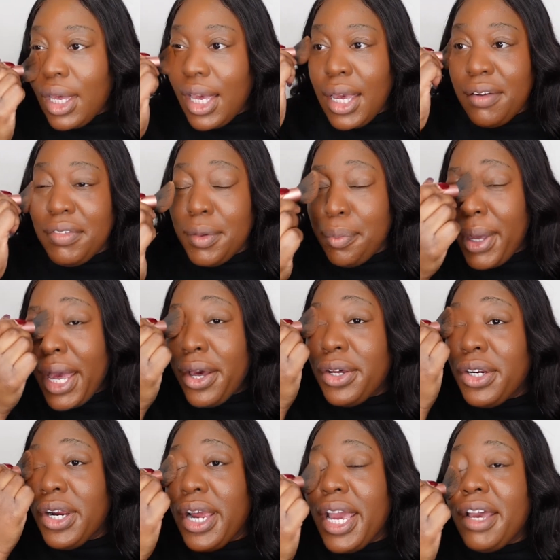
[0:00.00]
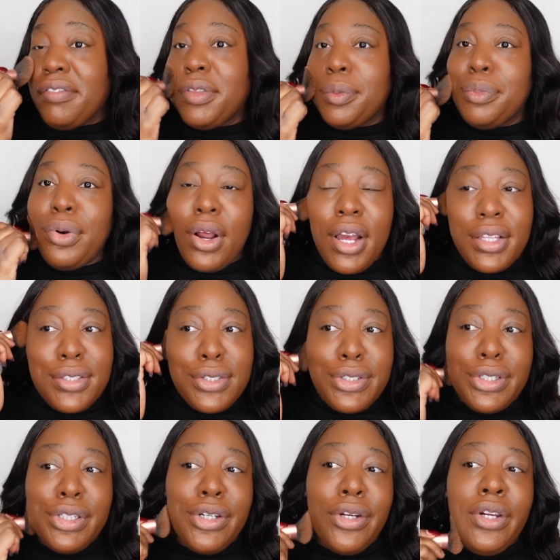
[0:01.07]
I have the powder, I have the
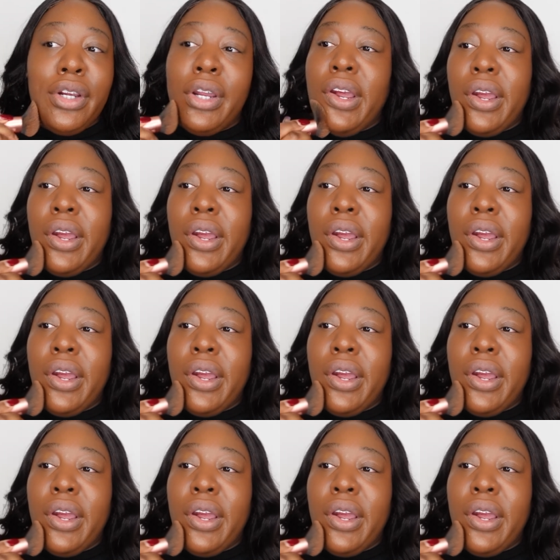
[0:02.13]
bronzer.